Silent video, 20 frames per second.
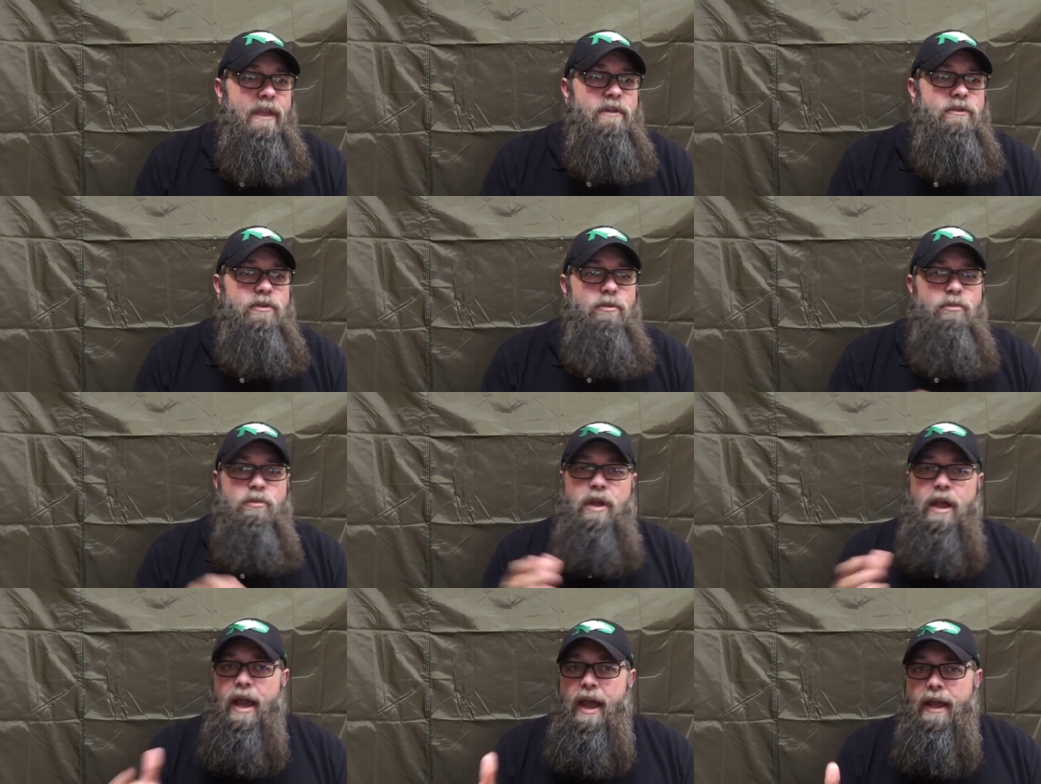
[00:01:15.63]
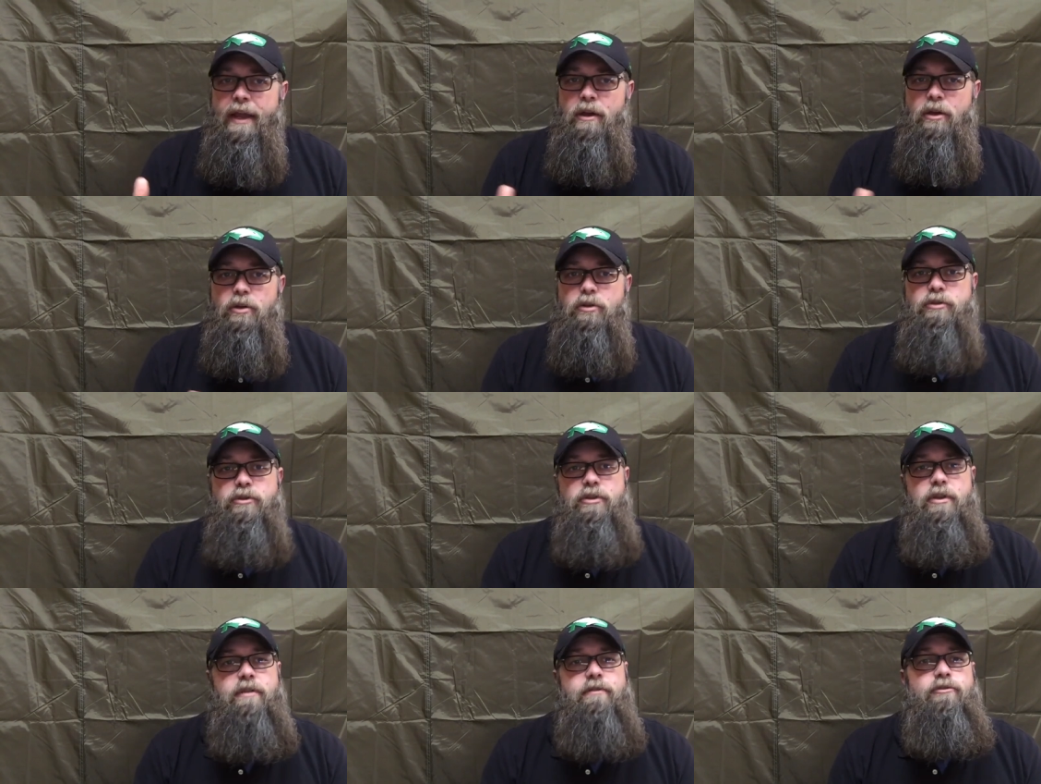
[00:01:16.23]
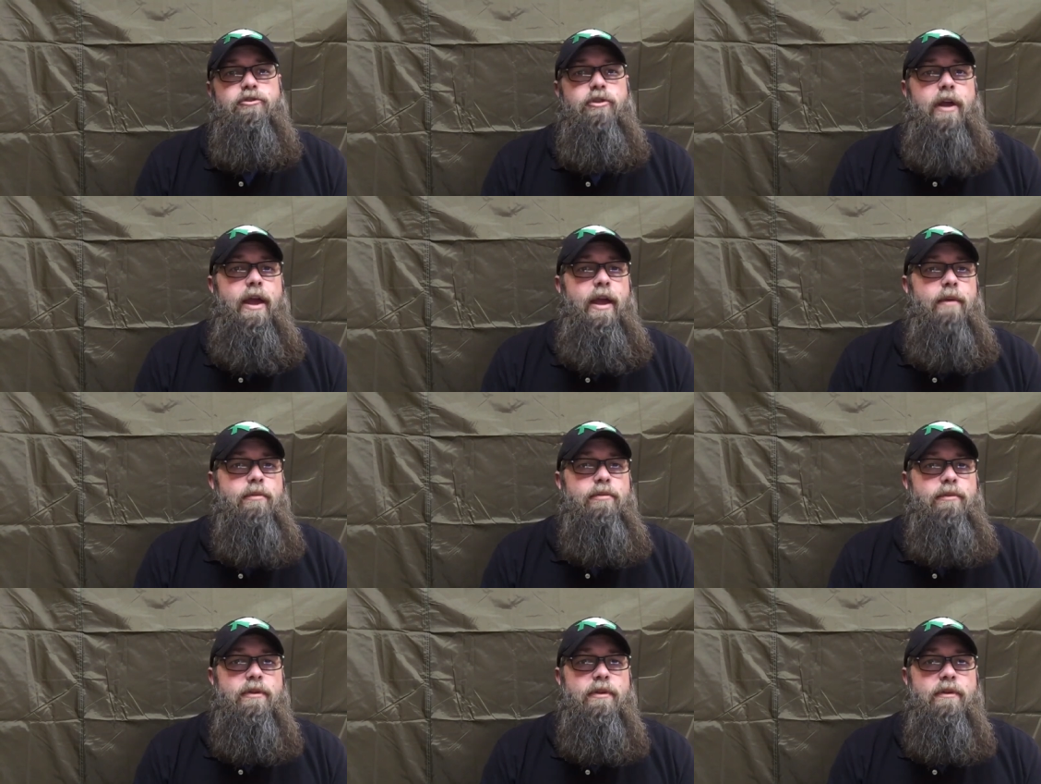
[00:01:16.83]
some coyotes. I've
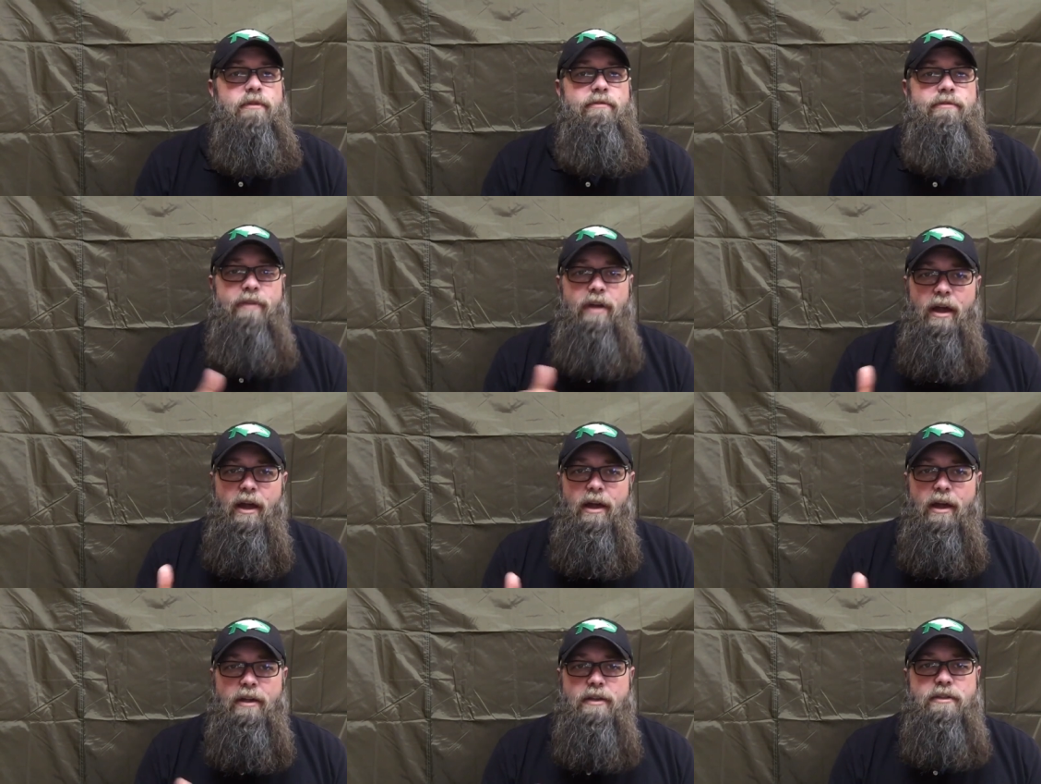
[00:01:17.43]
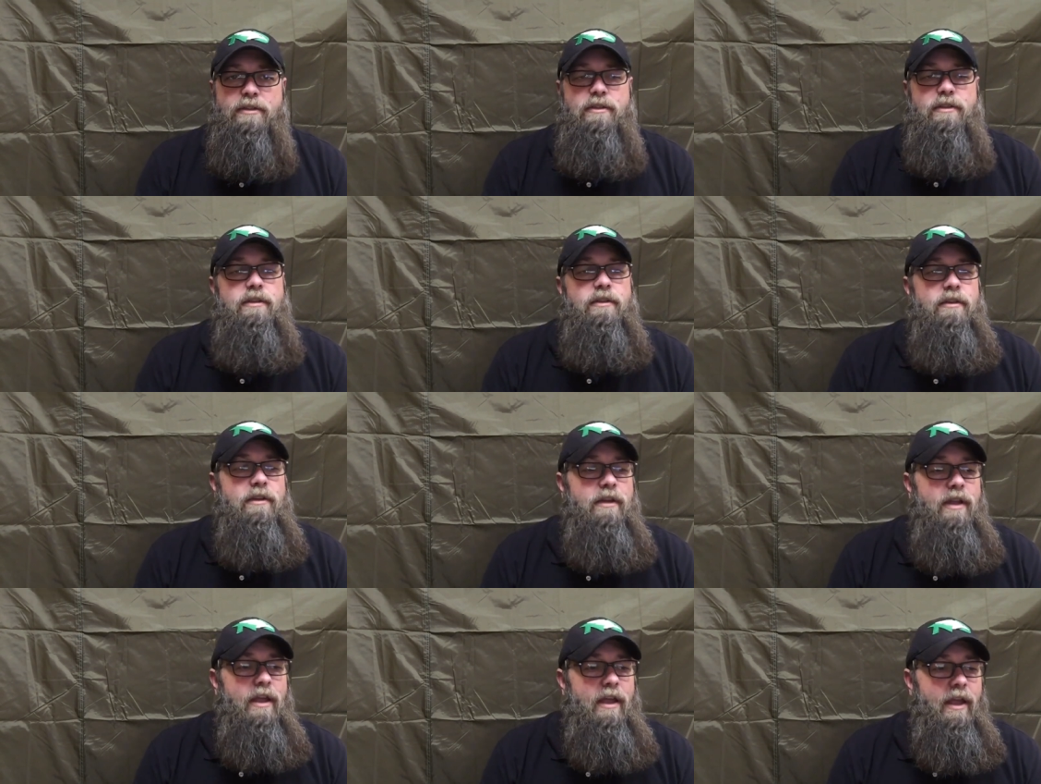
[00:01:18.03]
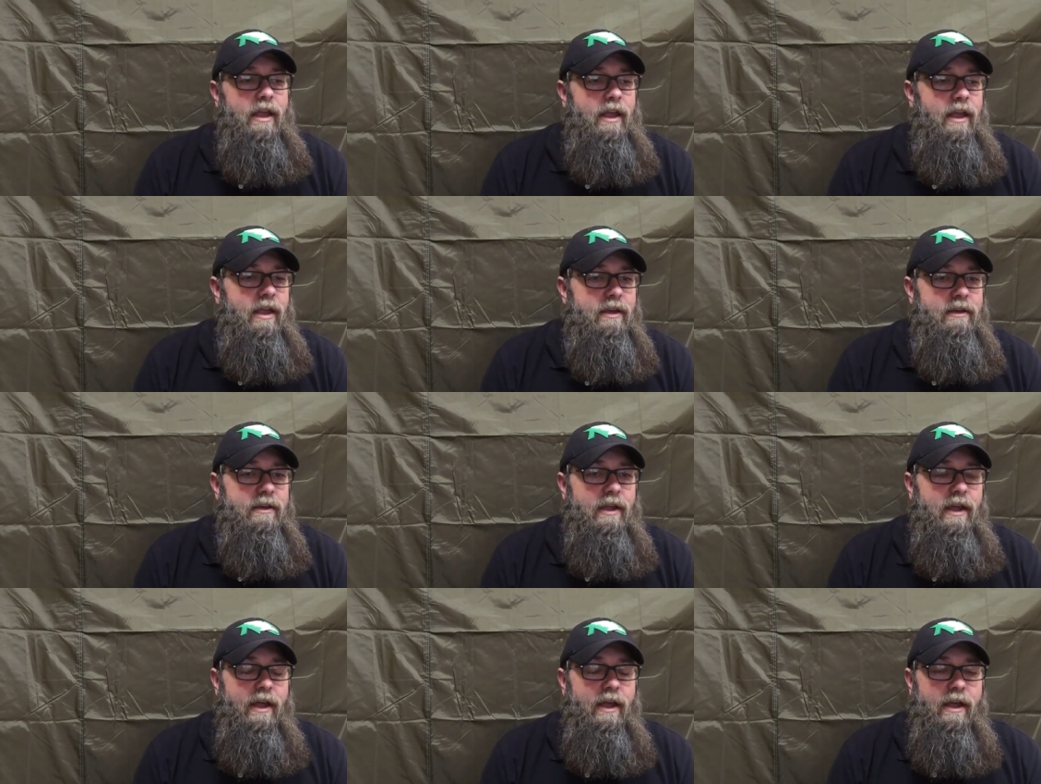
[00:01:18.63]
trapped fox, and
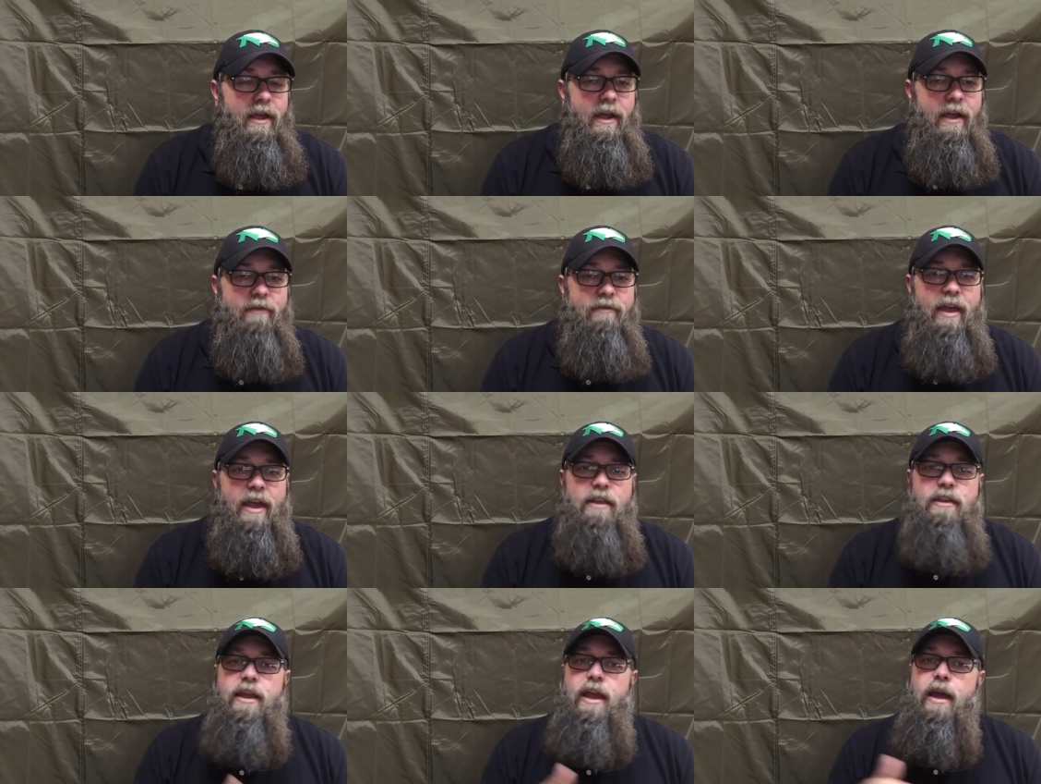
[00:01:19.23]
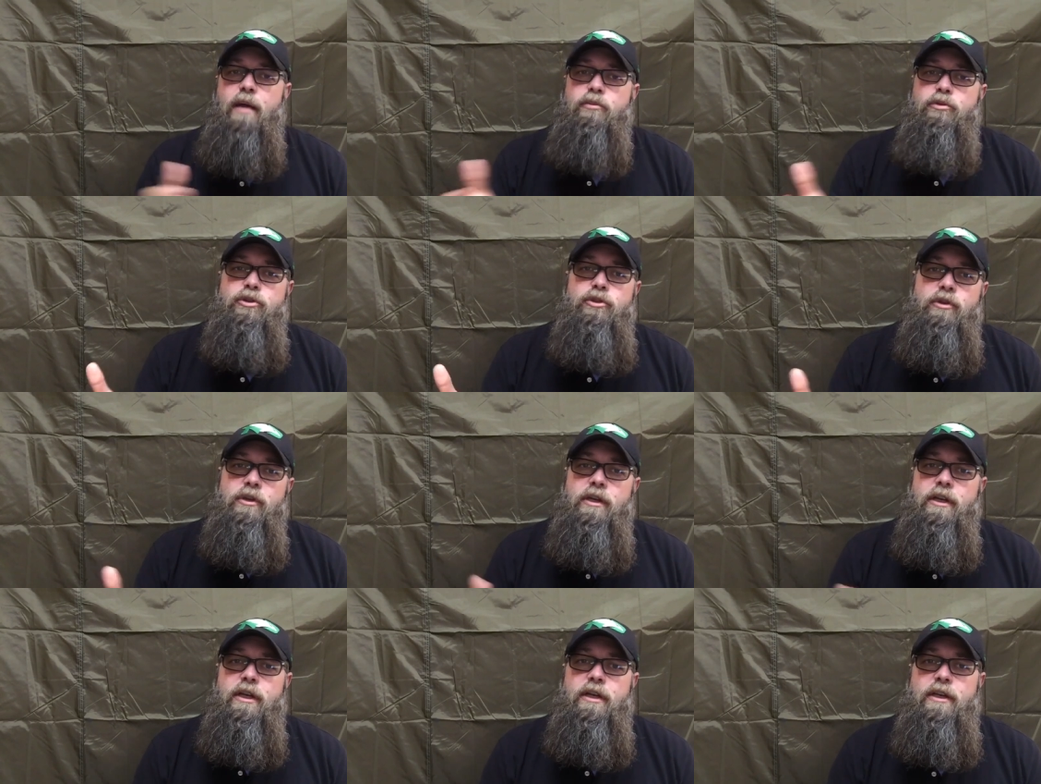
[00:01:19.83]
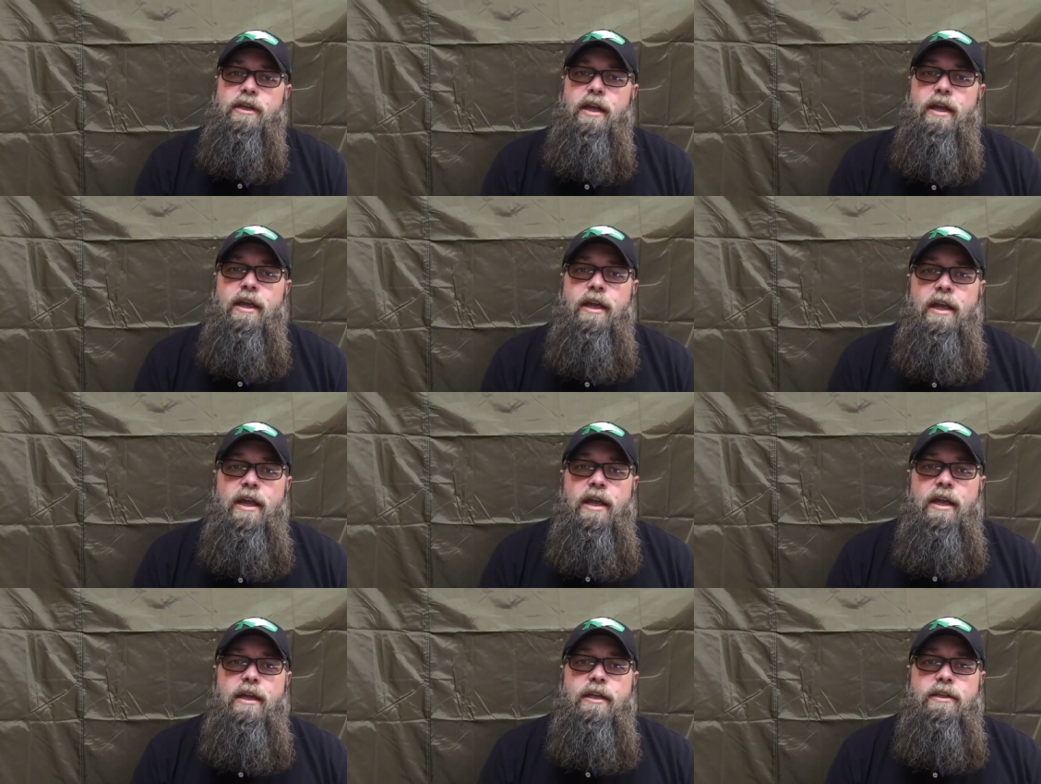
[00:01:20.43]
and uh, I've had the opportunity to
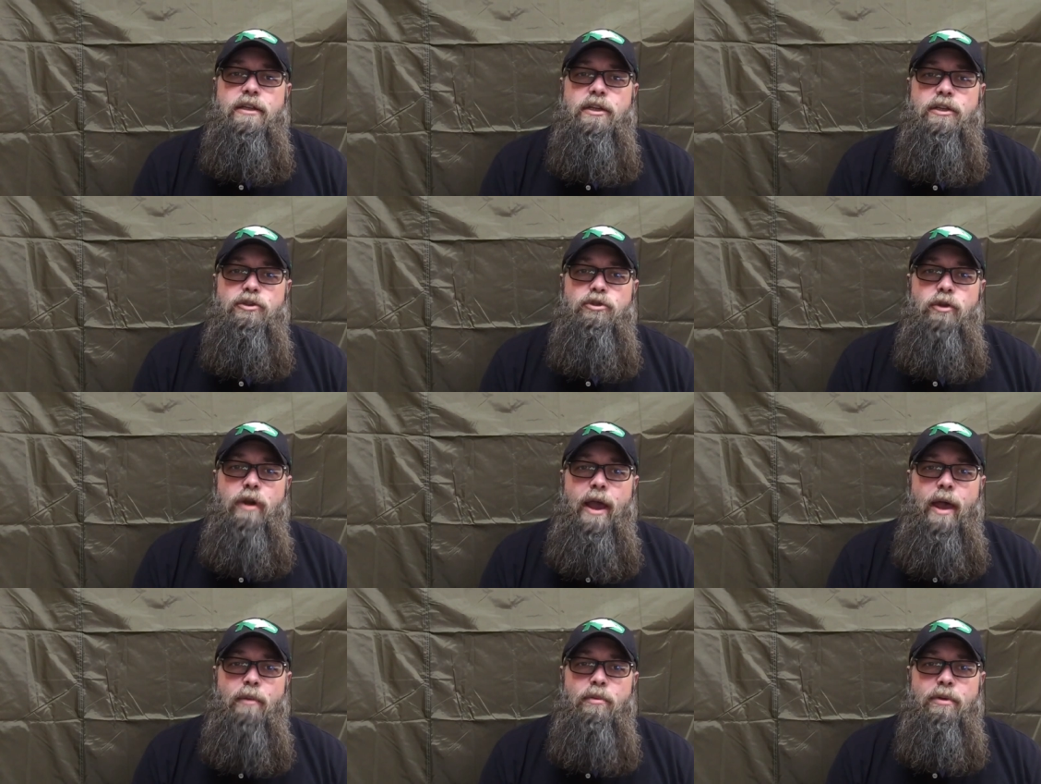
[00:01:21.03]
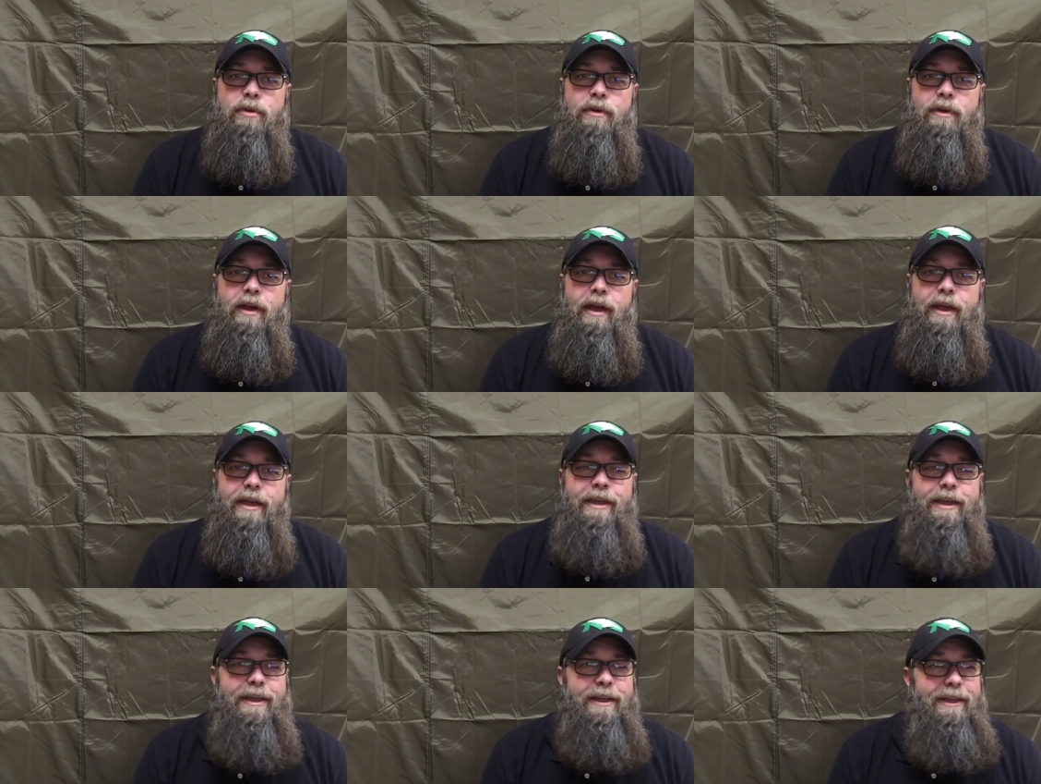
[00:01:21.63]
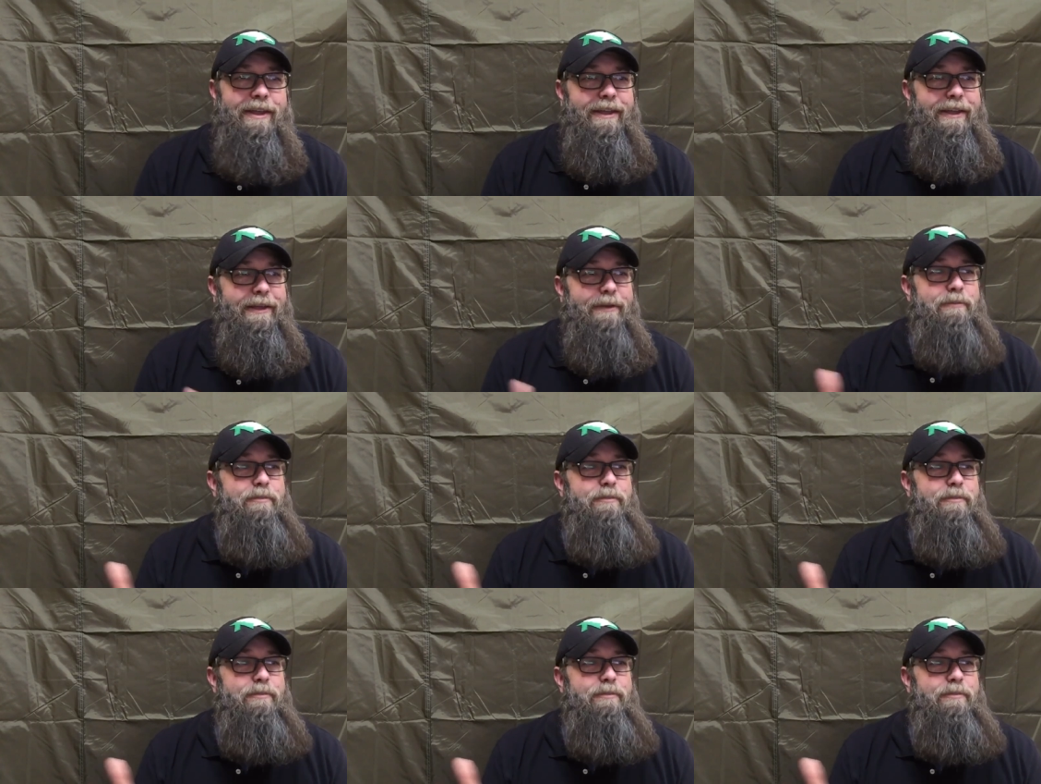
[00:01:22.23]
to trap uh,